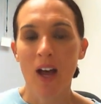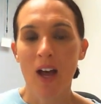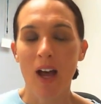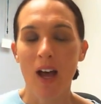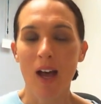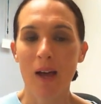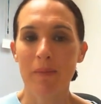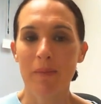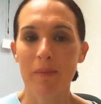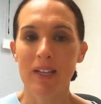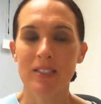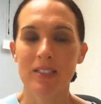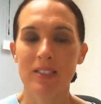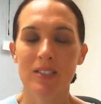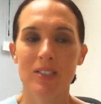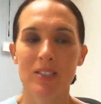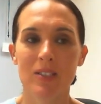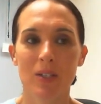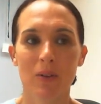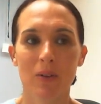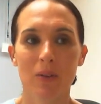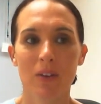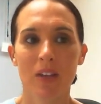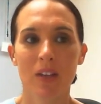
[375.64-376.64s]
And
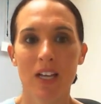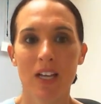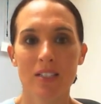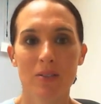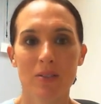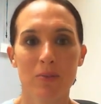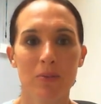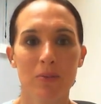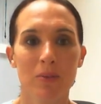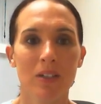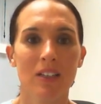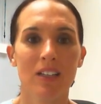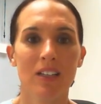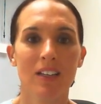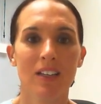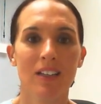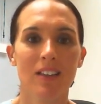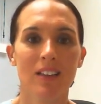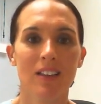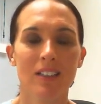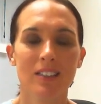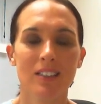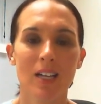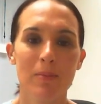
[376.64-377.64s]
so that's
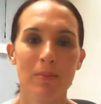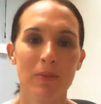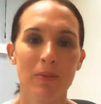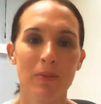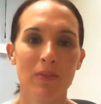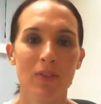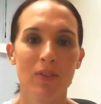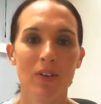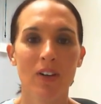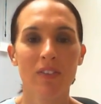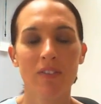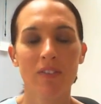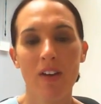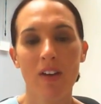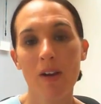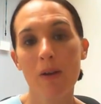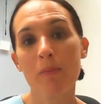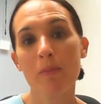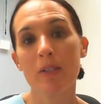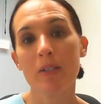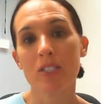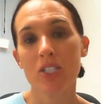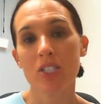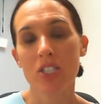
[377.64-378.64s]
really the type of work
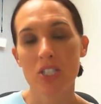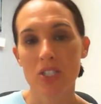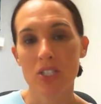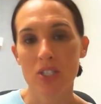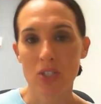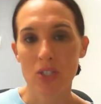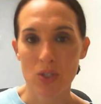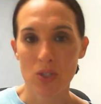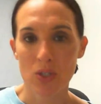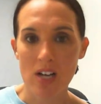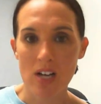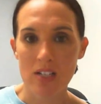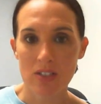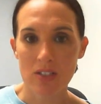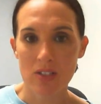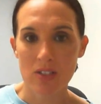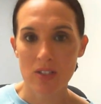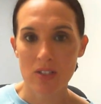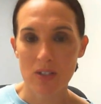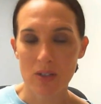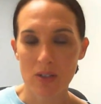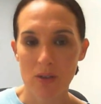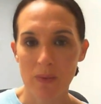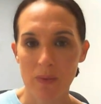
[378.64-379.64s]
environment she's drawn
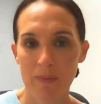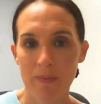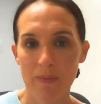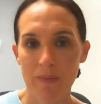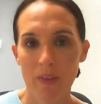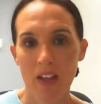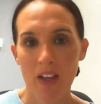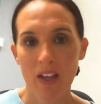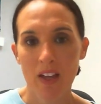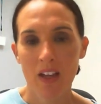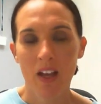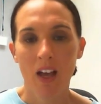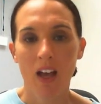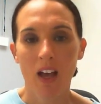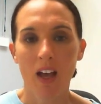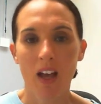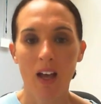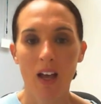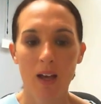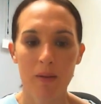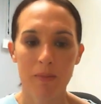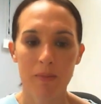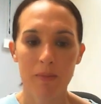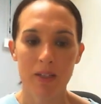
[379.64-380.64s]
to.
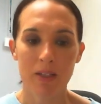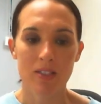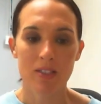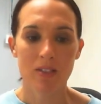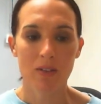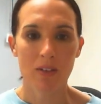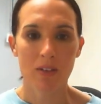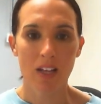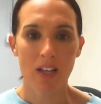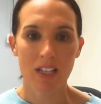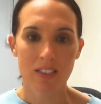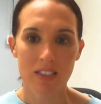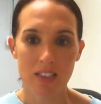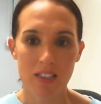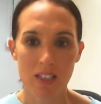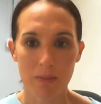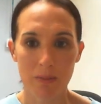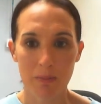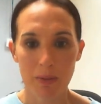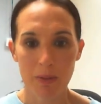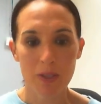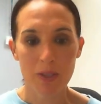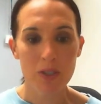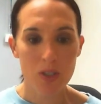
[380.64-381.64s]
And so that's
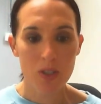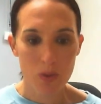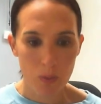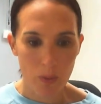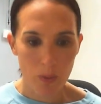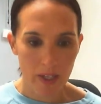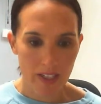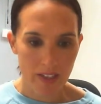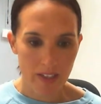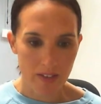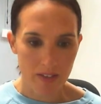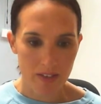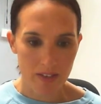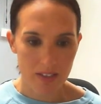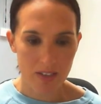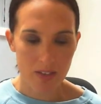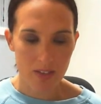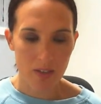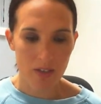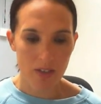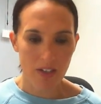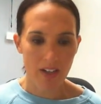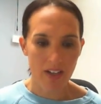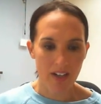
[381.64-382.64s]
the persuaders. And